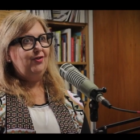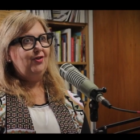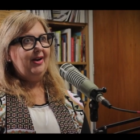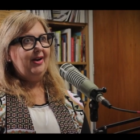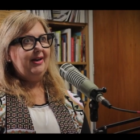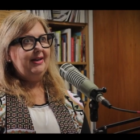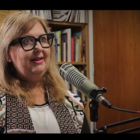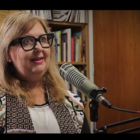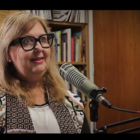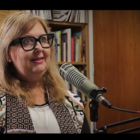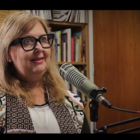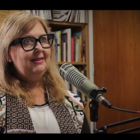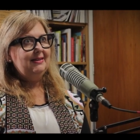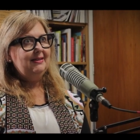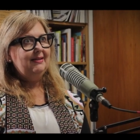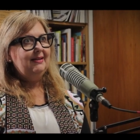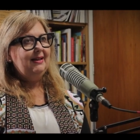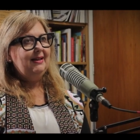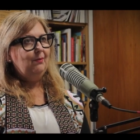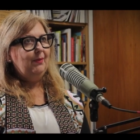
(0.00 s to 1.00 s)

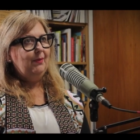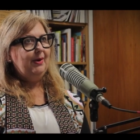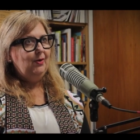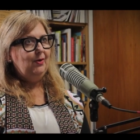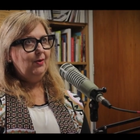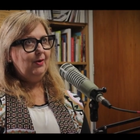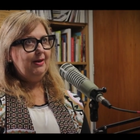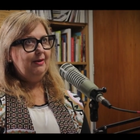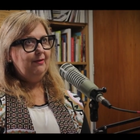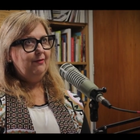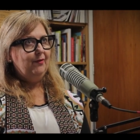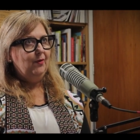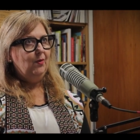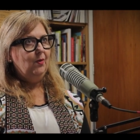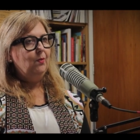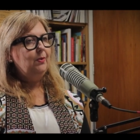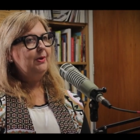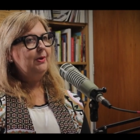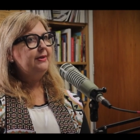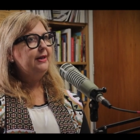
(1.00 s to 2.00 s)
phrase that we're looking
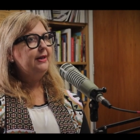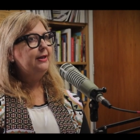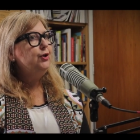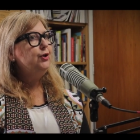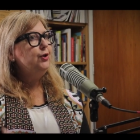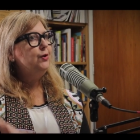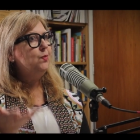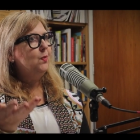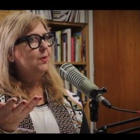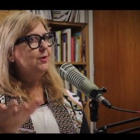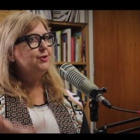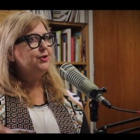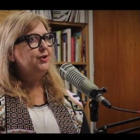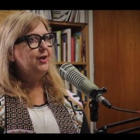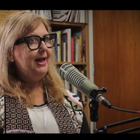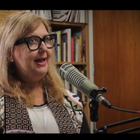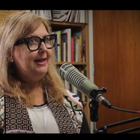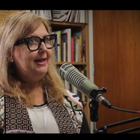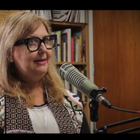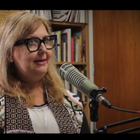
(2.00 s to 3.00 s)
for, well, then you'd want
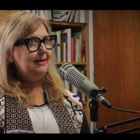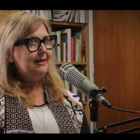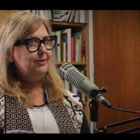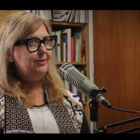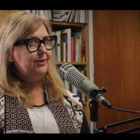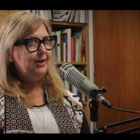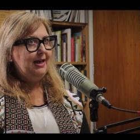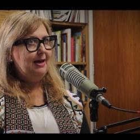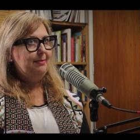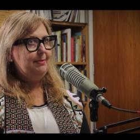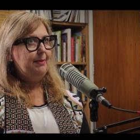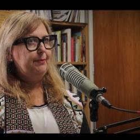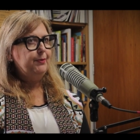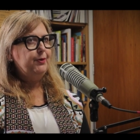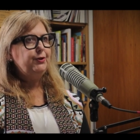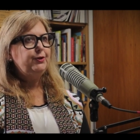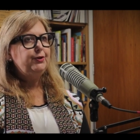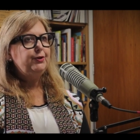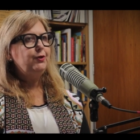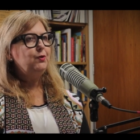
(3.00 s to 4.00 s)
your ad to come up.
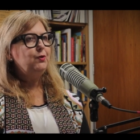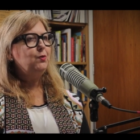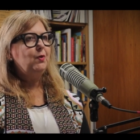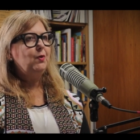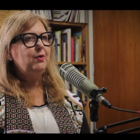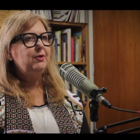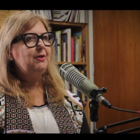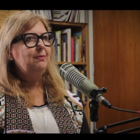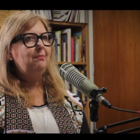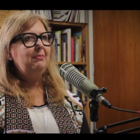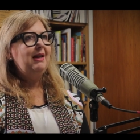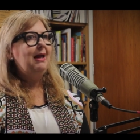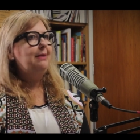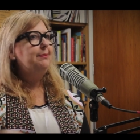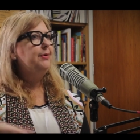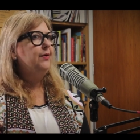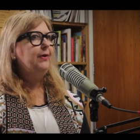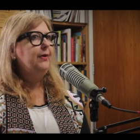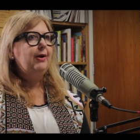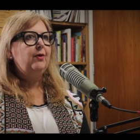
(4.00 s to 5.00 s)
You don't want a
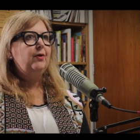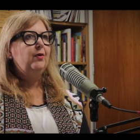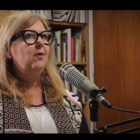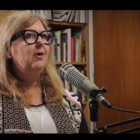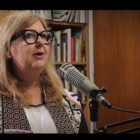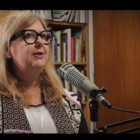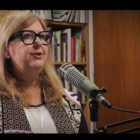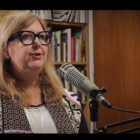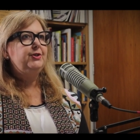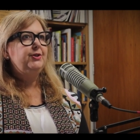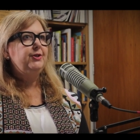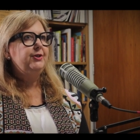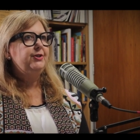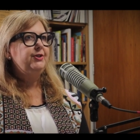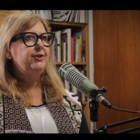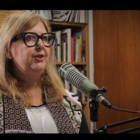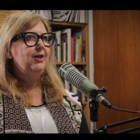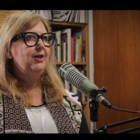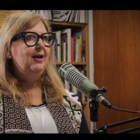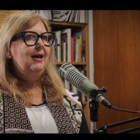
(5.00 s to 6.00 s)
plumber in
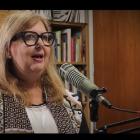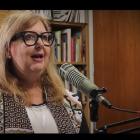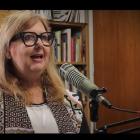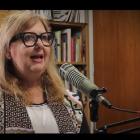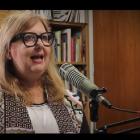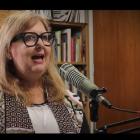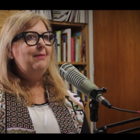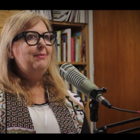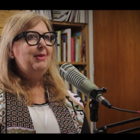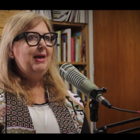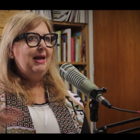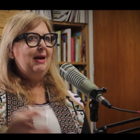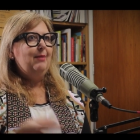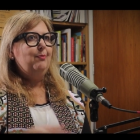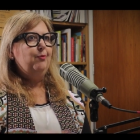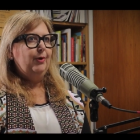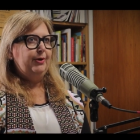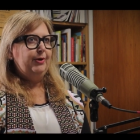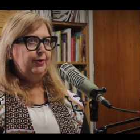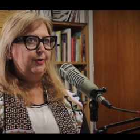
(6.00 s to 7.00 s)
Christchurch coming
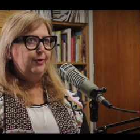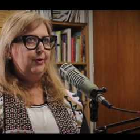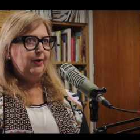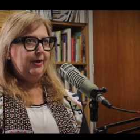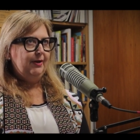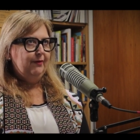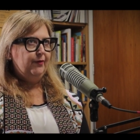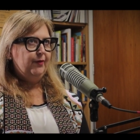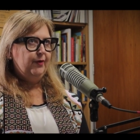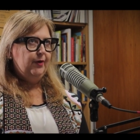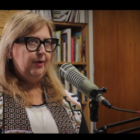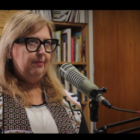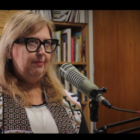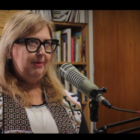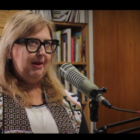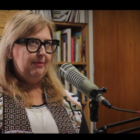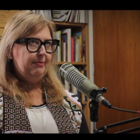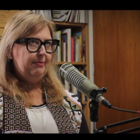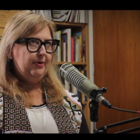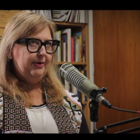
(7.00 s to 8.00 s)
up when you're looking for a
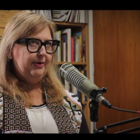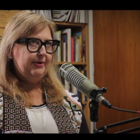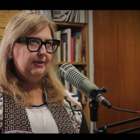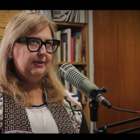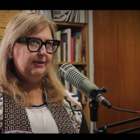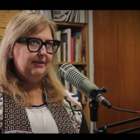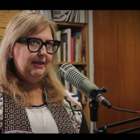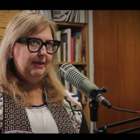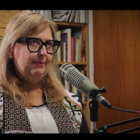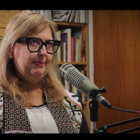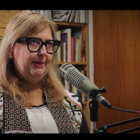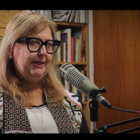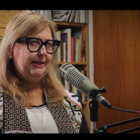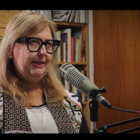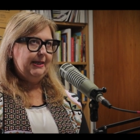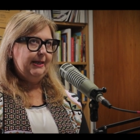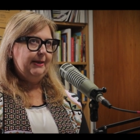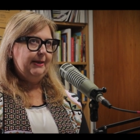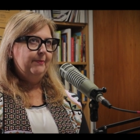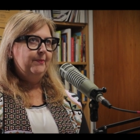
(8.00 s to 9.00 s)
plumber in the
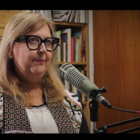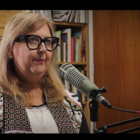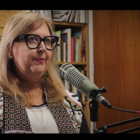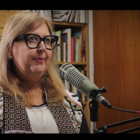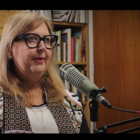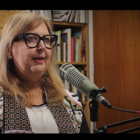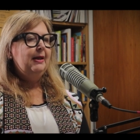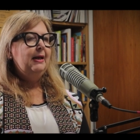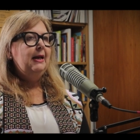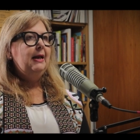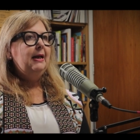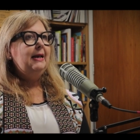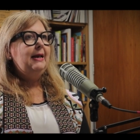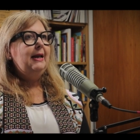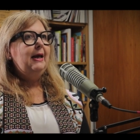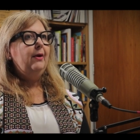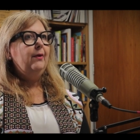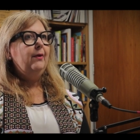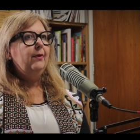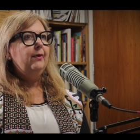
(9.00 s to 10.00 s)
CBD.
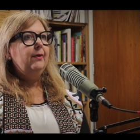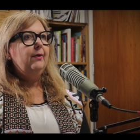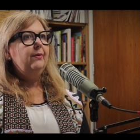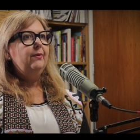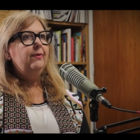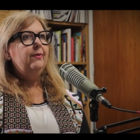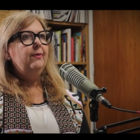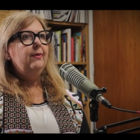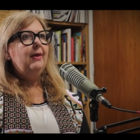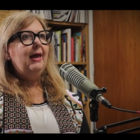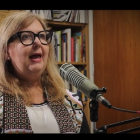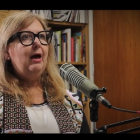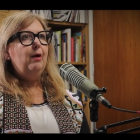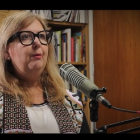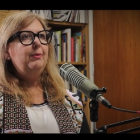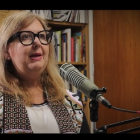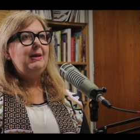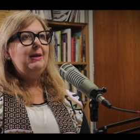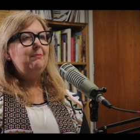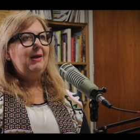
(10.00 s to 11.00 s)
Now,
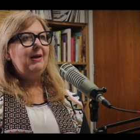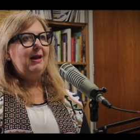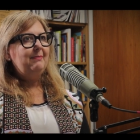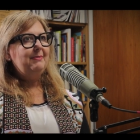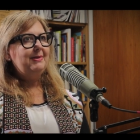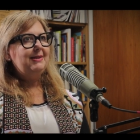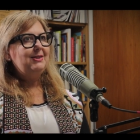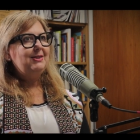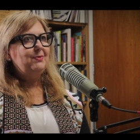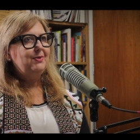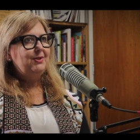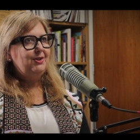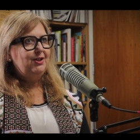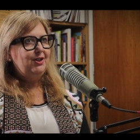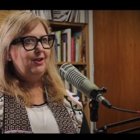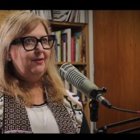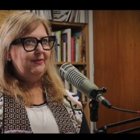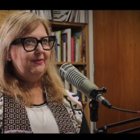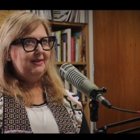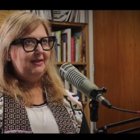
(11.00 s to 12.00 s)
how many plumbers would
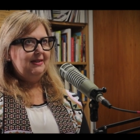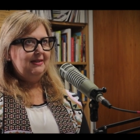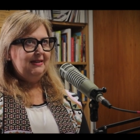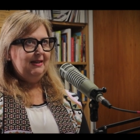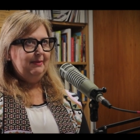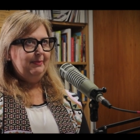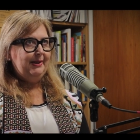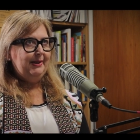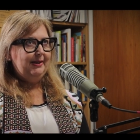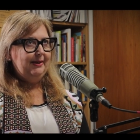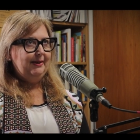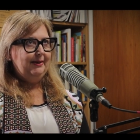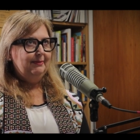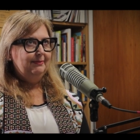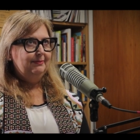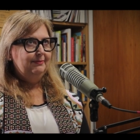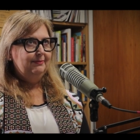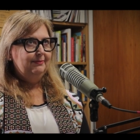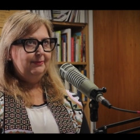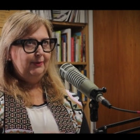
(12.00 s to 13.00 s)
service the CBD?
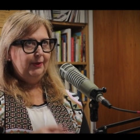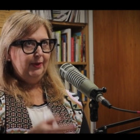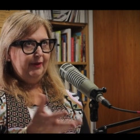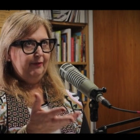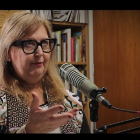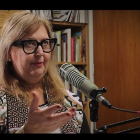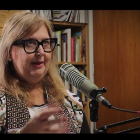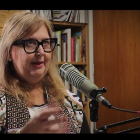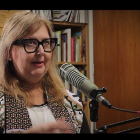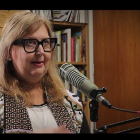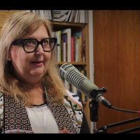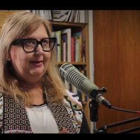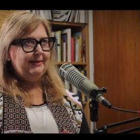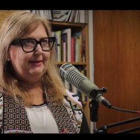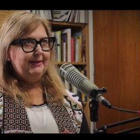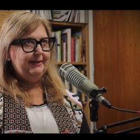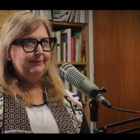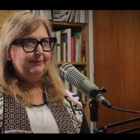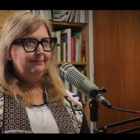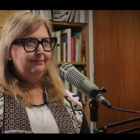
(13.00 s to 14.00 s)
You give me an
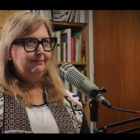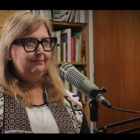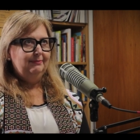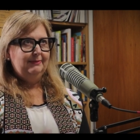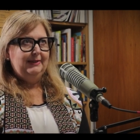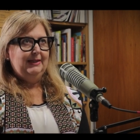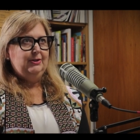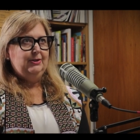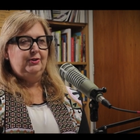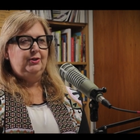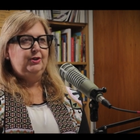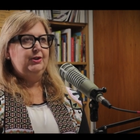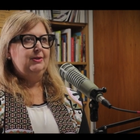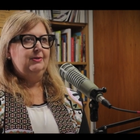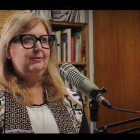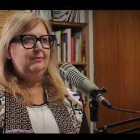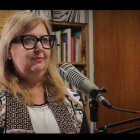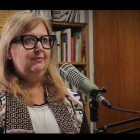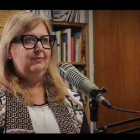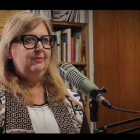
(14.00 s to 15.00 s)
idea. Let's
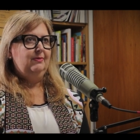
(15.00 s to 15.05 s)
just.